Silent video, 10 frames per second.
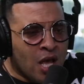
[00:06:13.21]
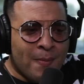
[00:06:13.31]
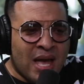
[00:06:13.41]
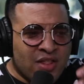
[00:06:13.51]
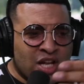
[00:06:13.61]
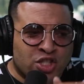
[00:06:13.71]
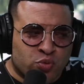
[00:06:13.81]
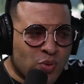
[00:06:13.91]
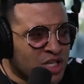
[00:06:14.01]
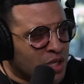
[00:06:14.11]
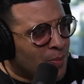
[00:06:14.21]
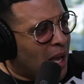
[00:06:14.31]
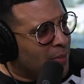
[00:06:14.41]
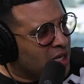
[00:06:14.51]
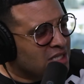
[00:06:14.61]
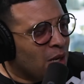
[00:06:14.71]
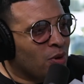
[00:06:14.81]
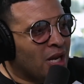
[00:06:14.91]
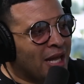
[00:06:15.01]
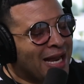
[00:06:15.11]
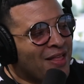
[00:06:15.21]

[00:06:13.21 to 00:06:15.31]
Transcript: Man, they just rushed them by because they were late."